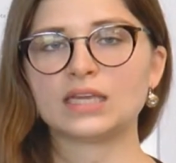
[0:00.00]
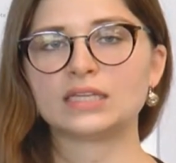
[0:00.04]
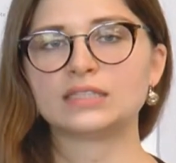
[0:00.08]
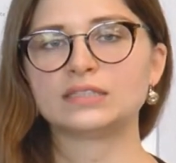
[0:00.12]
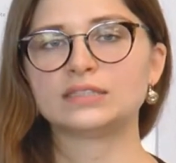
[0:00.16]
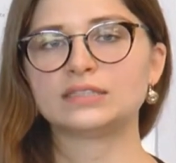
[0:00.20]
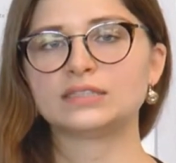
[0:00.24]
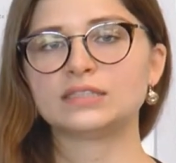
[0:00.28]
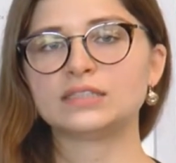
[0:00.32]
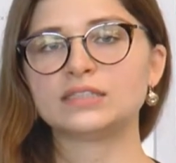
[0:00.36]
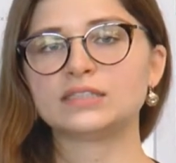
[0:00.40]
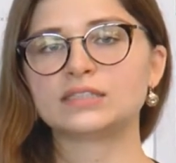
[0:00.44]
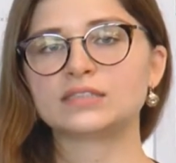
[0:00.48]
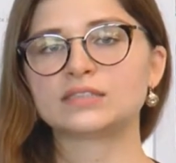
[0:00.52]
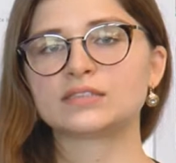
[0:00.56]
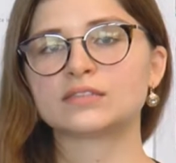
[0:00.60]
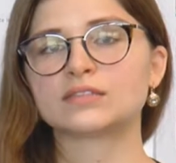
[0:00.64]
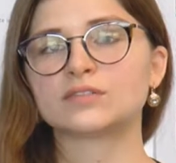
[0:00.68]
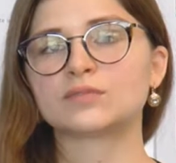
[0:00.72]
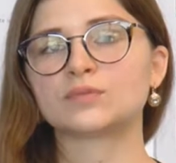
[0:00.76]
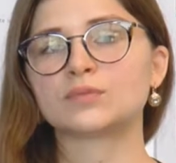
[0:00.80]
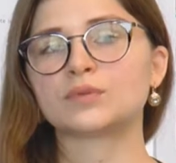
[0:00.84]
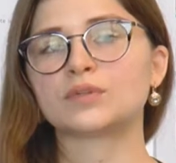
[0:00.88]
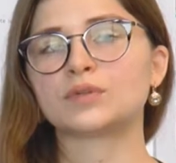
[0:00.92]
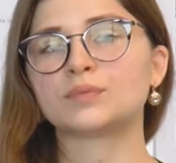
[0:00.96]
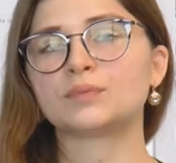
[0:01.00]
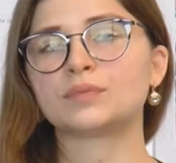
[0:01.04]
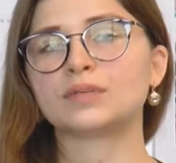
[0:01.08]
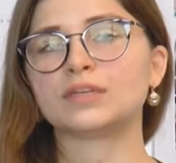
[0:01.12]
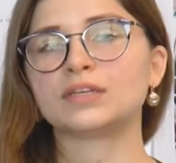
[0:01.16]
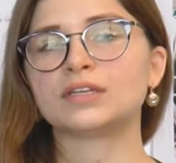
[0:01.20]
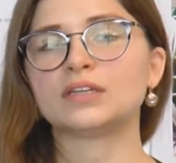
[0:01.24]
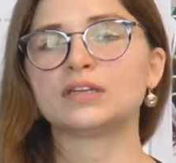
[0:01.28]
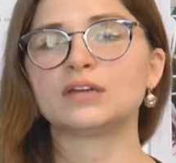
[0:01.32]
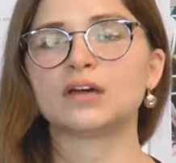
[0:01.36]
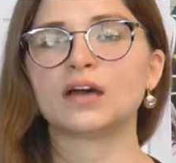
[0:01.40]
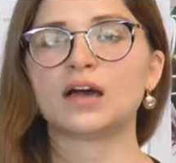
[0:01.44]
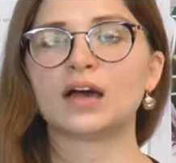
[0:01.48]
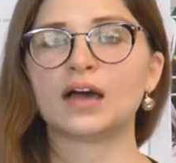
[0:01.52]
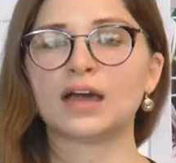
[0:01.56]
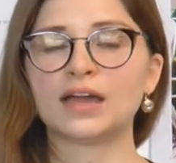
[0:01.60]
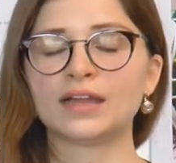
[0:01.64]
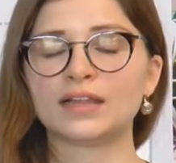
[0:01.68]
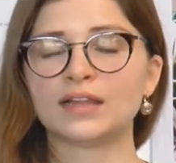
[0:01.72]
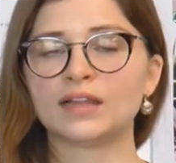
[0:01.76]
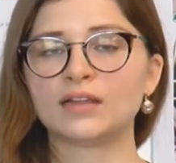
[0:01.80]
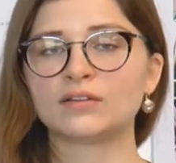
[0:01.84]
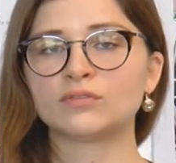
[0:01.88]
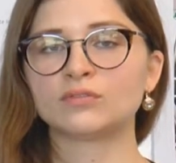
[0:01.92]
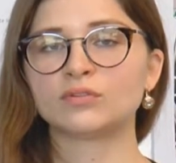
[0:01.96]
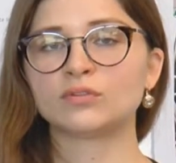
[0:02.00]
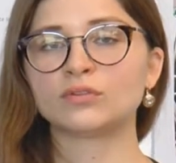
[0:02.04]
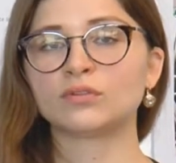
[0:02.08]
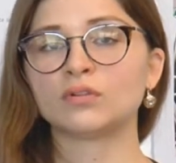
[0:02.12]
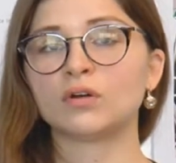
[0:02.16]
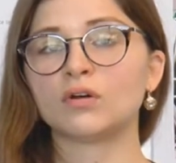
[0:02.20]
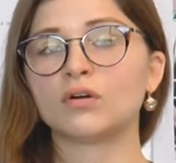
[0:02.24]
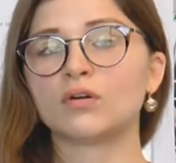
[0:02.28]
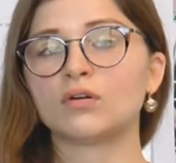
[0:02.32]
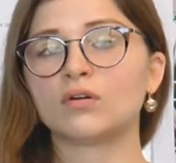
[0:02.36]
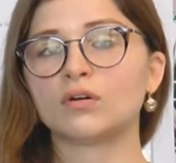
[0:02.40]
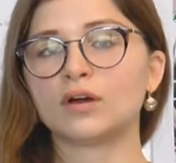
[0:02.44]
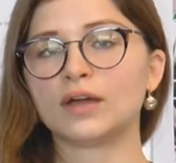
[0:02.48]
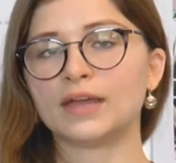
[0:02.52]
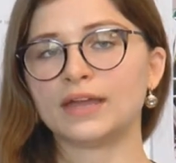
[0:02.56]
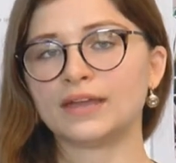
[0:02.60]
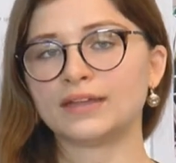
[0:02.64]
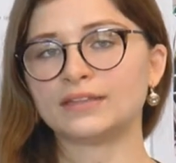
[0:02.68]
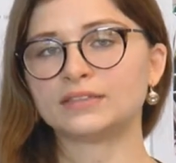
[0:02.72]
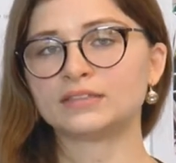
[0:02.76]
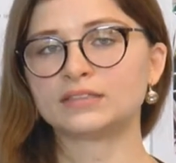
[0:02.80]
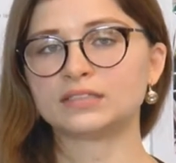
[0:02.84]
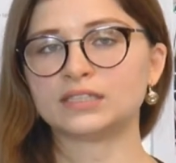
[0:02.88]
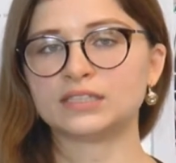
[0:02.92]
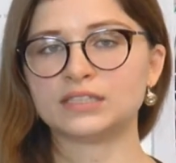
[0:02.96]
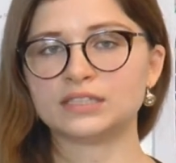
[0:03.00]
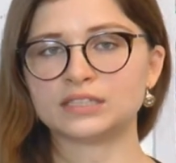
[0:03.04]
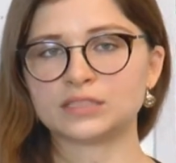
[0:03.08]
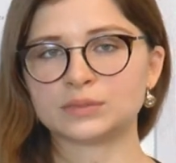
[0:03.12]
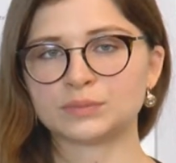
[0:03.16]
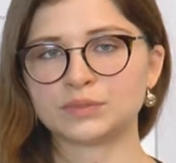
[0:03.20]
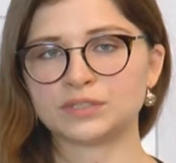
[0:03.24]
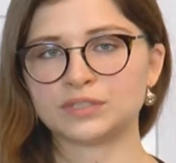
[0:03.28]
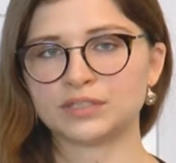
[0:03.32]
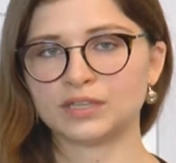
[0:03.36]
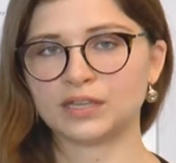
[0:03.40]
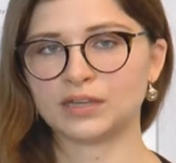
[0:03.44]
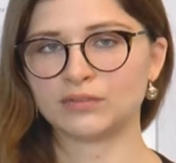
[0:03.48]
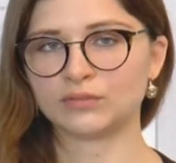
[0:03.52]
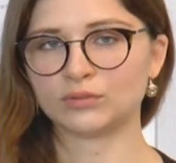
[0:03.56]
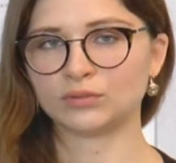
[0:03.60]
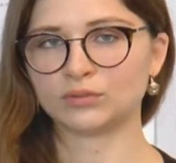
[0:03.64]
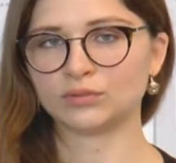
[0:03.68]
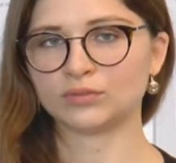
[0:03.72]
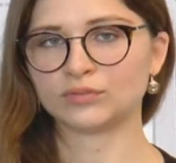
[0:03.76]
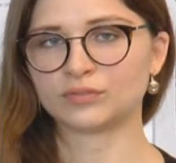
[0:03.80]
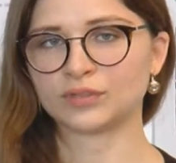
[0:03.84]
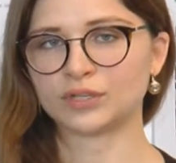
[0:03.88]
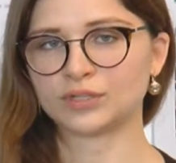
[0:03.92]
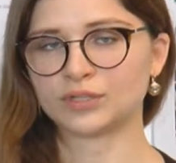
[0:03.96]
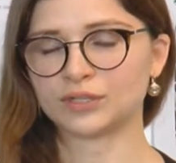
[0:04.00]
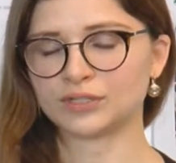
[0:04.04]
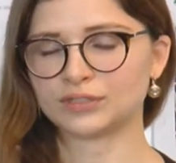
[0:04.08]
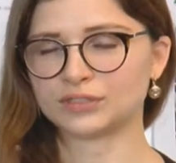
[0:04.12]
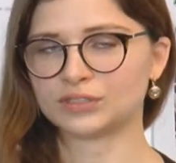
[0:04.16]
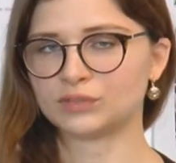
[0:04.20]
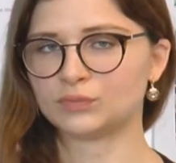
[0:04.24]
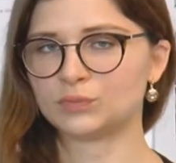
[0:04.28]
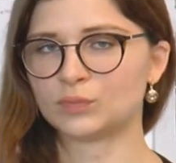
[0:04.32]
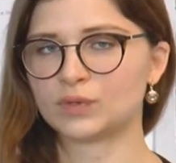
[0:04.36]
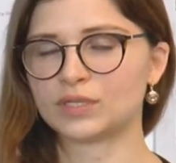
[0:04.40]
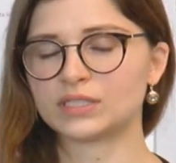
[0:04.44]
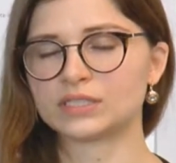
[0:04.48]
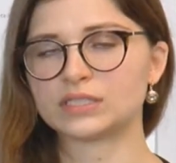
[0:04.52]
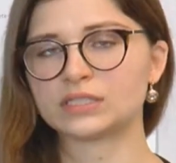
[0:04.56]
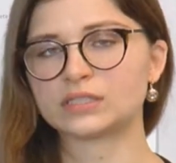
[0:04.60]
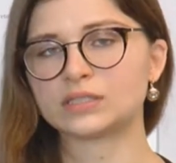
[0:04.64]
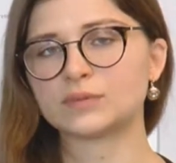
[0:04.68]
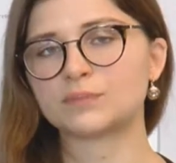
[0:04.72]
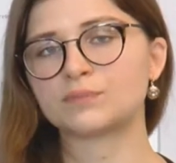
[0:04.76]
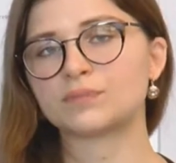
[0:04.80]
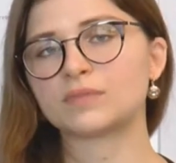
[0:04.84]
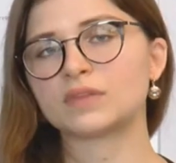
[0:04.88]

These will be high-level and intermediate-level radioactive waste.